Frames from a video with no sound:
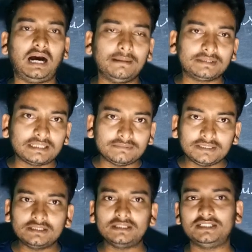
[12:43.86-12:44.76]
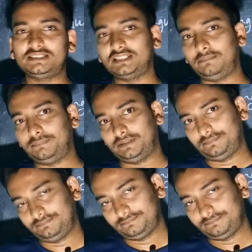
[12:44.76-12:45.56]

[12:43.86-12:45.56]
I am giving an example.